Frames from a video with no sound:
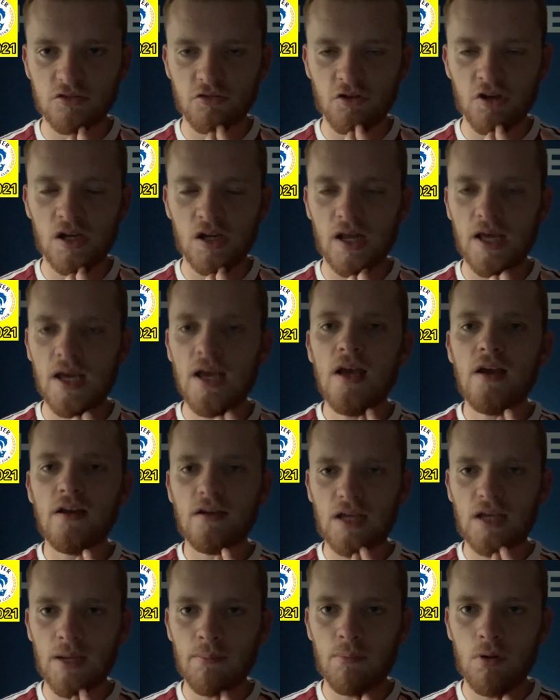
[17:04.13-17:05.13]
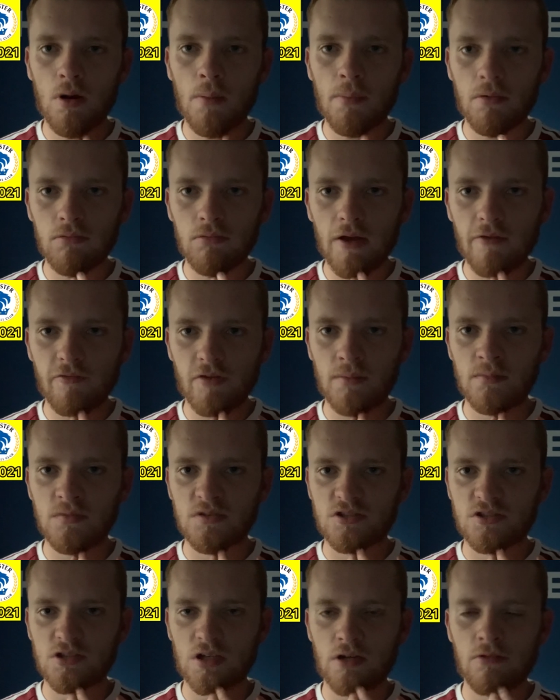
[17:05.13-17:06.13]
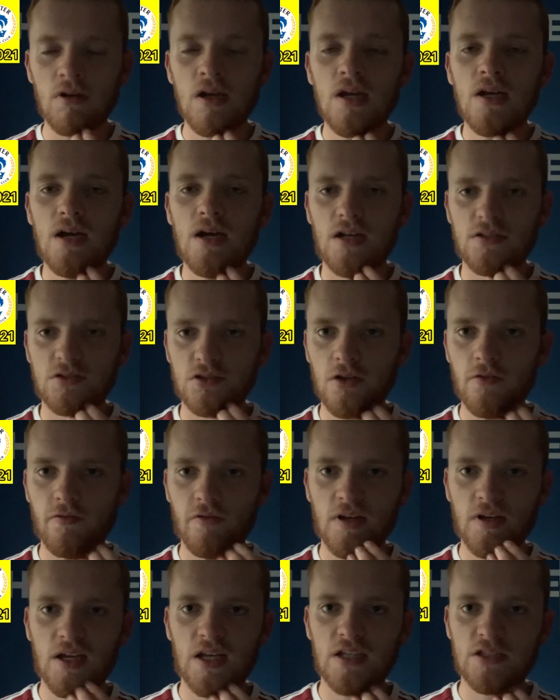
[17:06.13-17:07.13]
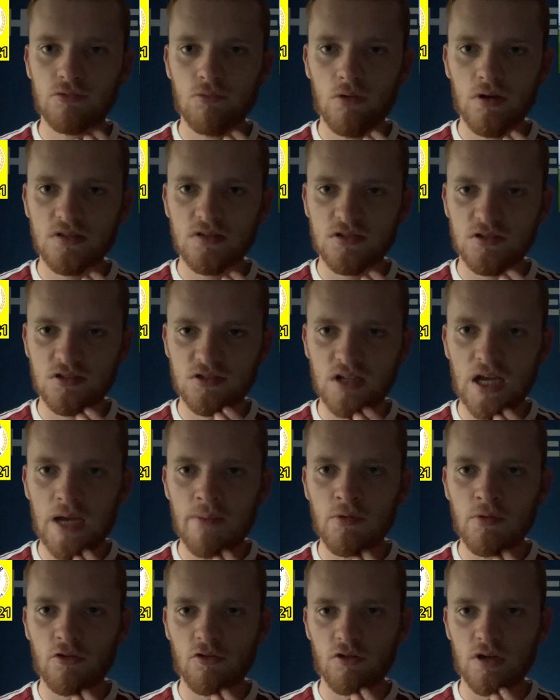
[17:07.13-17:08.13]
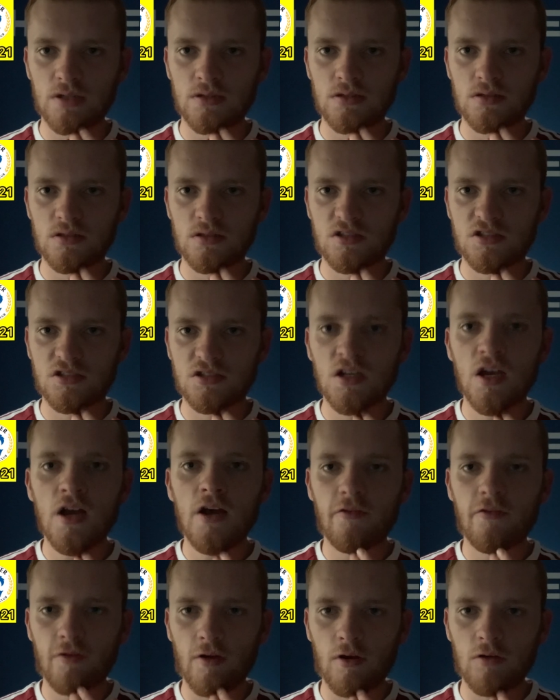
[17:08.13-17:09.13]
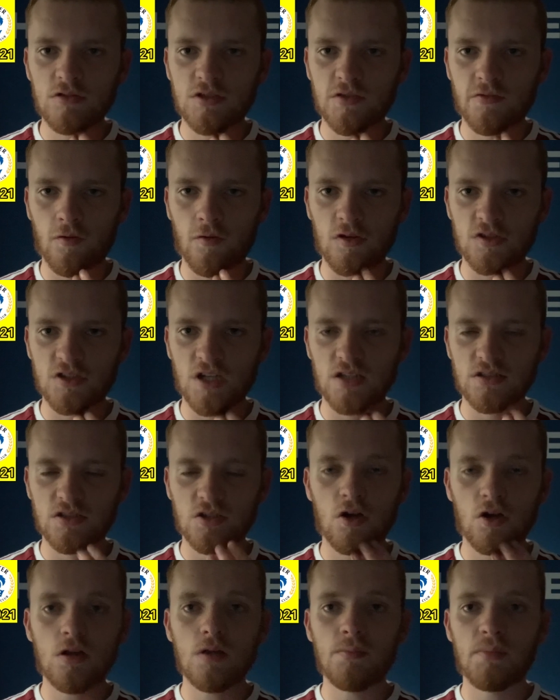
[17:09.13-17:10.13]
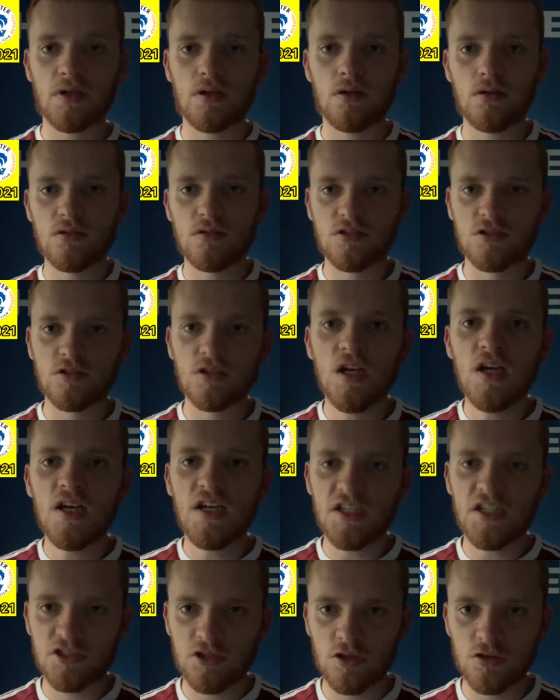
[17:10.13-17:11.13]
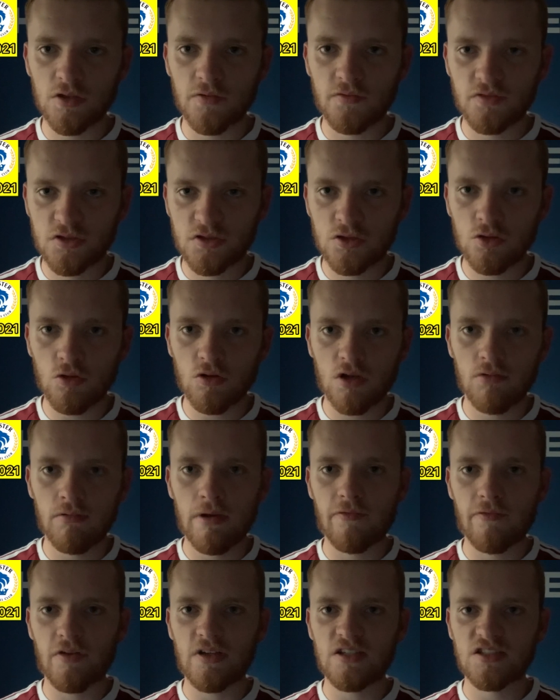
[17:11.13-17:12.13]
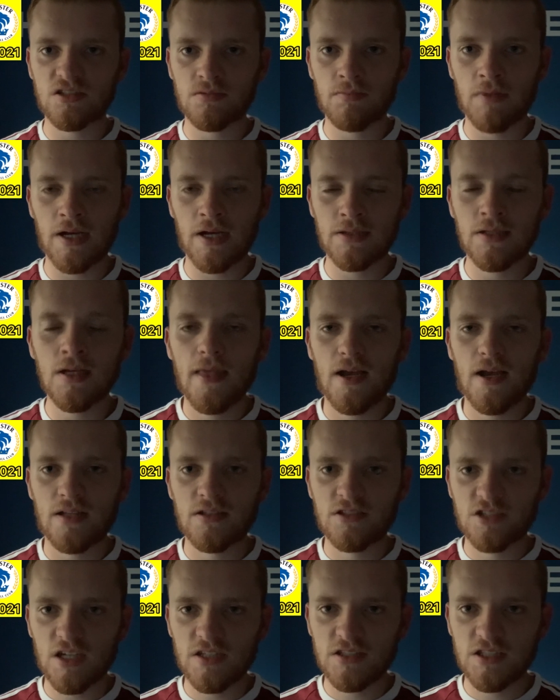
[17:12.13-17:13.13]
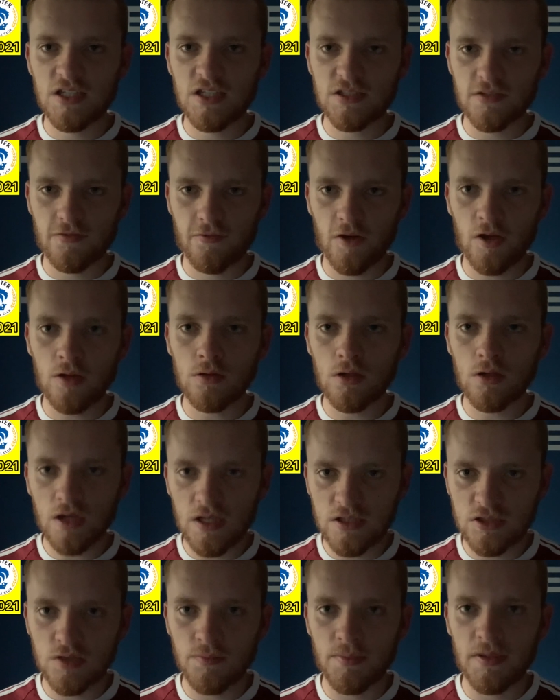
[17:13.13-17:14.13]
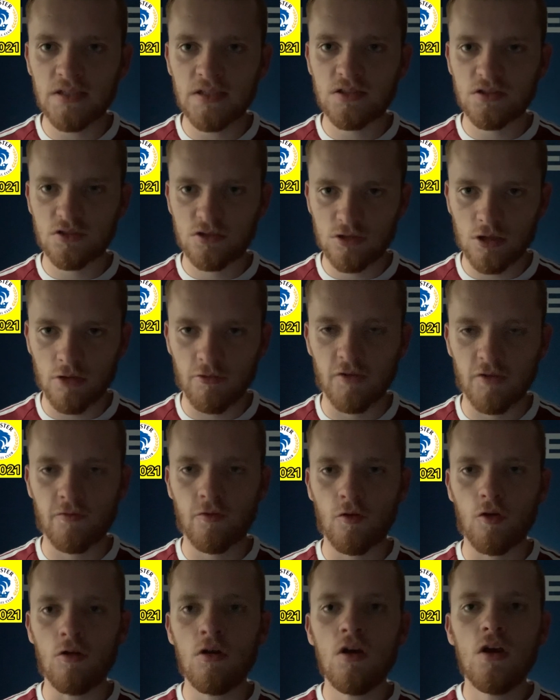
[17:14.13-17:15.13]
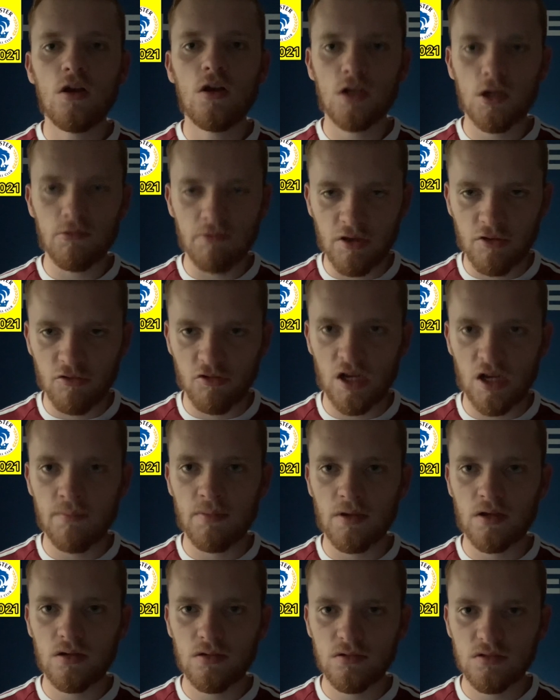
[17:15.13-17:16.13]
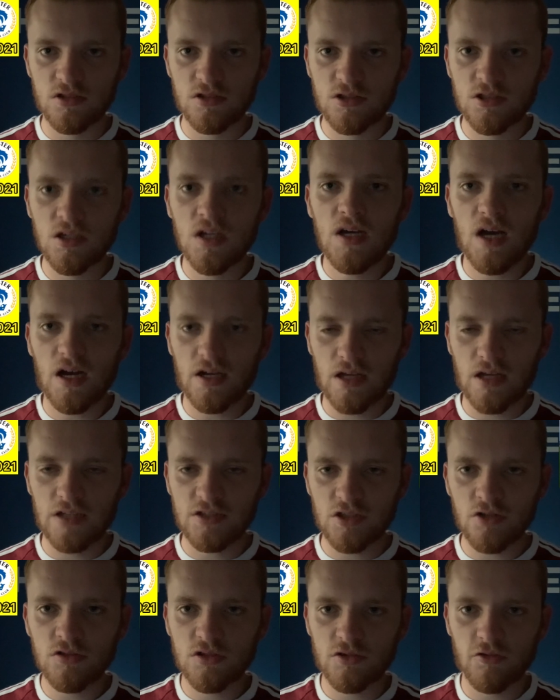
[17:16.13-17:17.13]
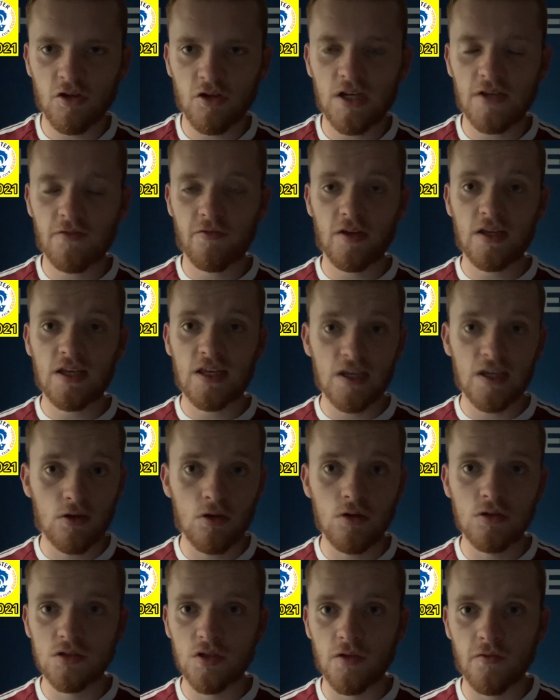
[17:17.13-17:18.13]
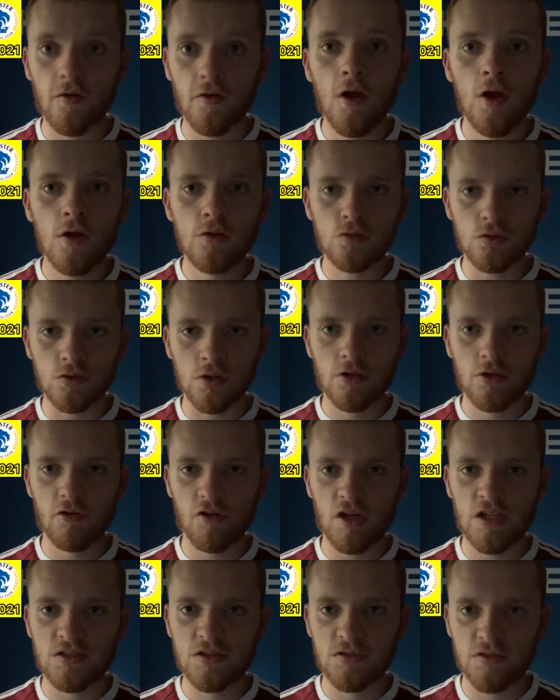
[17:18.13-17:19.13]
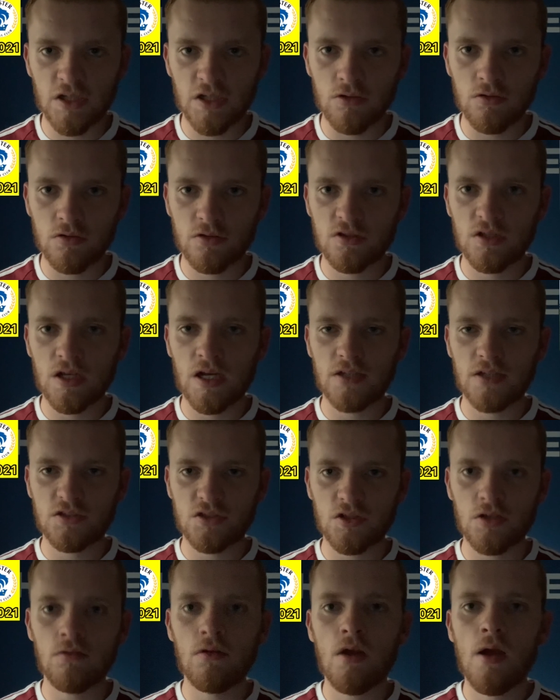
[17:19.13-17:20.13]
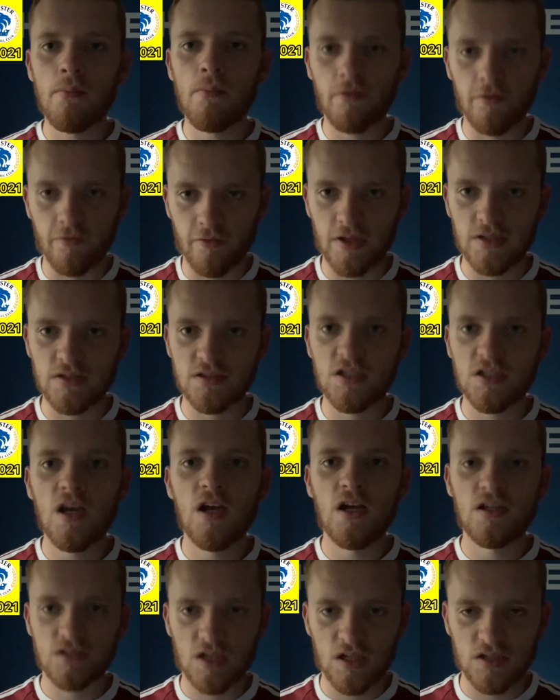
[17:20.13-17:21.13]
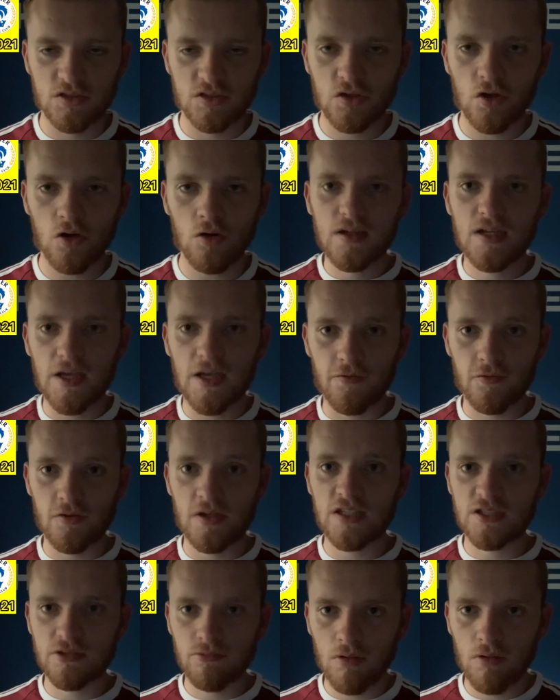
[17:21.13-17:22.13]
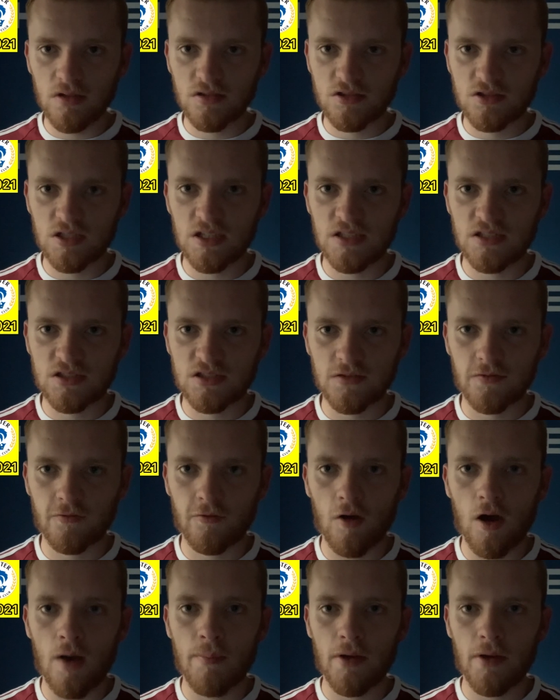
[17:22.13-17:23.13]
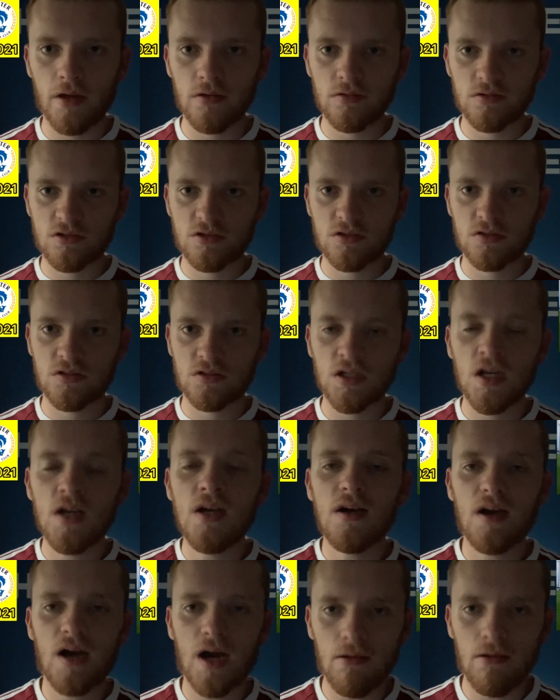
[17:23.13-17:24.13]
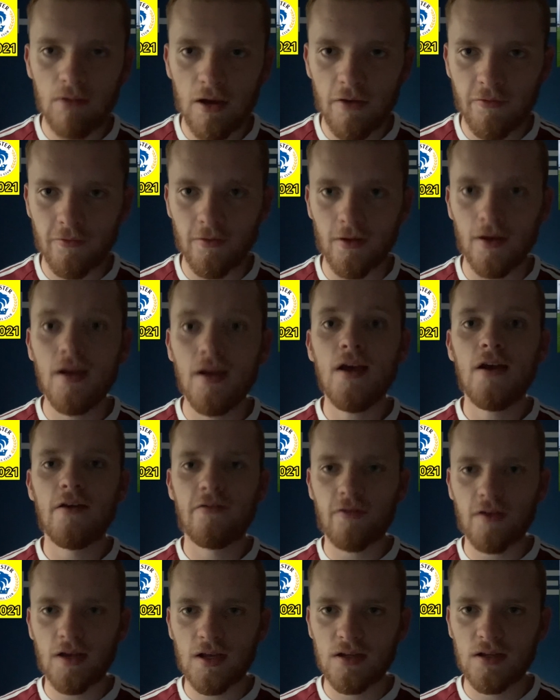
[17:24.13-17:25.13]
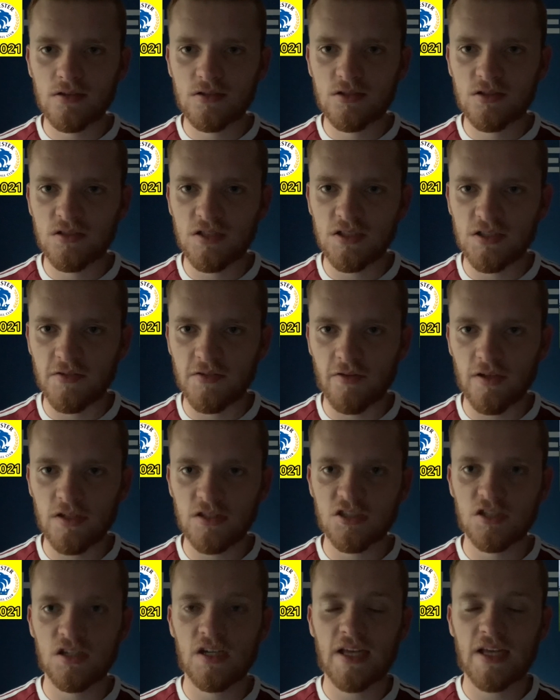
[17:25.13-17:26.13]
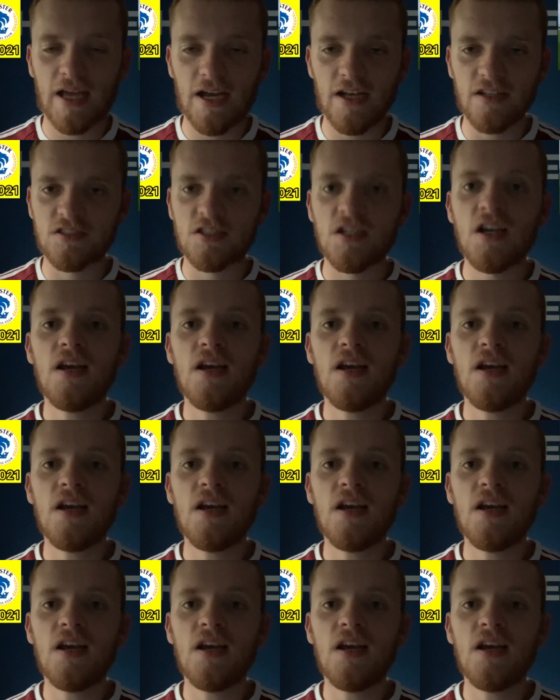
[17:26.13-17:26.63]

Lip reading: really keep up with him. So I do think it was Simon Grand's fault for that goal, because he should have stuck with his man. And I did feel a little bit sorry for Louis Gray, because I don't really think he could have done a great deal to prevent that goal, given it was his far post. However, things did eventually get